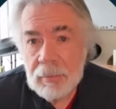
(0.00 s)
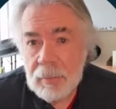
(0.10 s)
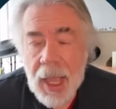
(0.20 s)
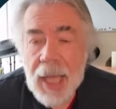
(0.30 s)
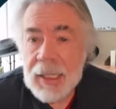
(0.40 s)

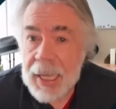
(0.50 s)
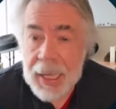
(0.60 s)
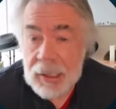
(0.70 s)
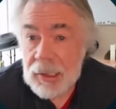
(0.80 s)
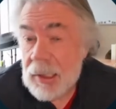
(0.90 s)

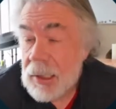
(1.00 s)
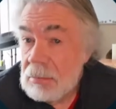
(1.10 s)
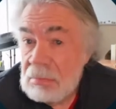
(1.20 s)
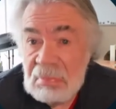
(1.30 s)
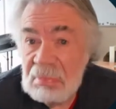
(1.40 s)

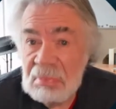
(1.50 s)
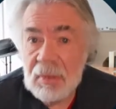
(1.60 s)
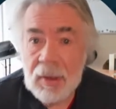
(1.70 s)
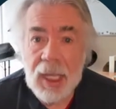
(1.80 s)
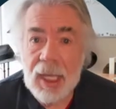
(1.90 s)
podcasts,
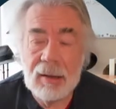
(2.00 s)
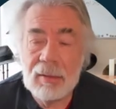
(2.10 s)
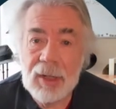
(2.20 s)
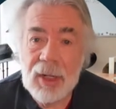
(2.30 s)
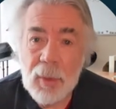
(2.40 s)

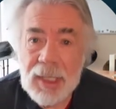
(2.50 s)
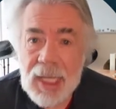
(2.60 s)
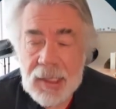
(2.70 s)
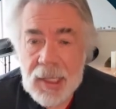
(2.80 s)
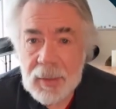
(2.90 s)
and what
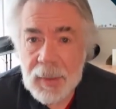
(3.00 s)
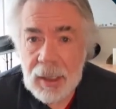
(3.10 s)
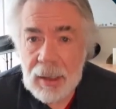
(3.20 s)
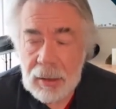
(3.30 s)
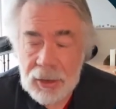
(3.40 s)
that says
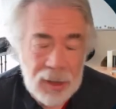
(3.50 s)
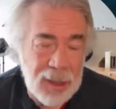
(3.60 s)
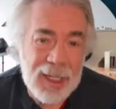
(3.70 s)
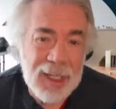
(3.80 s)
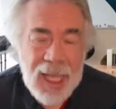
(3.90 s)
about
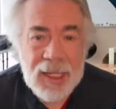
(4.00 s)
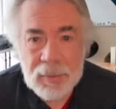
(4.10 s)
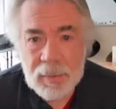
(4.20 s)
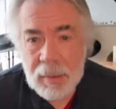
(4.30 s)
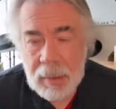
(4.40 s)
culture.
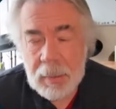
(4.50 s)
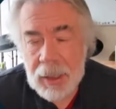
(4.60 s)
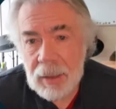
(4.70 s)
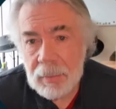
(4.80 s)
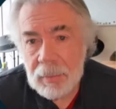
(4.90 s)
That's
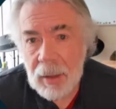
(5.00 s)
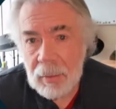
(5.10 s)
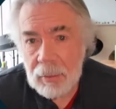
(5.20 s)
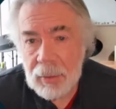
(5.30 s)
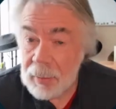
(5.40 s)
probably
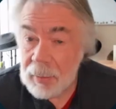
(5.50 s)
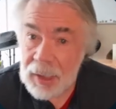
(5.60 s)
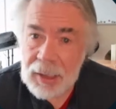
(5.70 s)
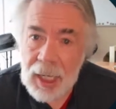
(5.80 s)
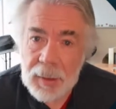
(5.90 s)
a really
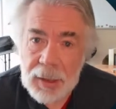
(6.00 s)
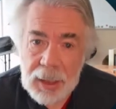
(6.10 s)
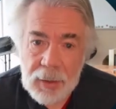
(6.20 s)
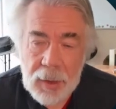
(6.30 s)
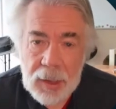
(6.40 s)
big topic
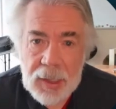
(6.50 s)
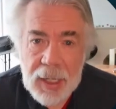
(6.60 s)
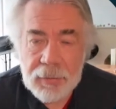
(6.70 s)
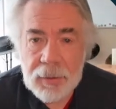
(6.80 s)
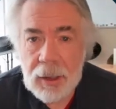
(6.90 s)
that you want to
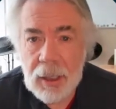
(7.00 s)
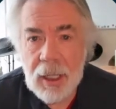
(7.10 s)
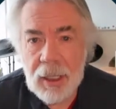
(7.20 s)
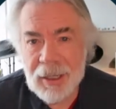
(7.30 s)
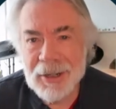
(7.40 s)
save for
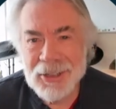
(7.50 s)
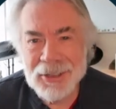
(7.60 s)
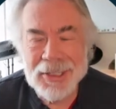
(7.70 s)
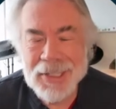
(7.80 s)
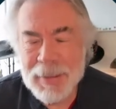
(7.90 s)
a
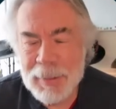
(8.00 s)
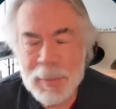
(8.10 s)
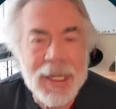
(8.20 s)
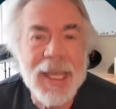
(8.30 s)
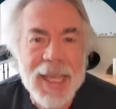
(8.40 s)
larger
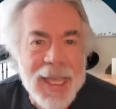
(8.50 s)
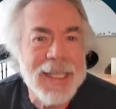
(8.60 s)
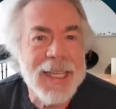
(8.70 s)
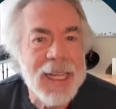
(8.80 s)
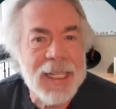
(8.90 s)
assignment. But
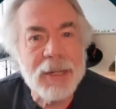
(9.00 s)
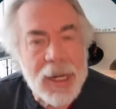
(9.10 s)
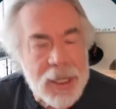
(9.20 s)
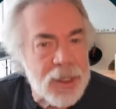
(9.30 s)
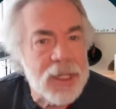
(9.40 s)
at any
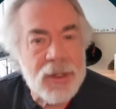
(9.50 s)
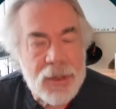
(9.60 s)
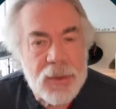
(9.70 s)
rate, you can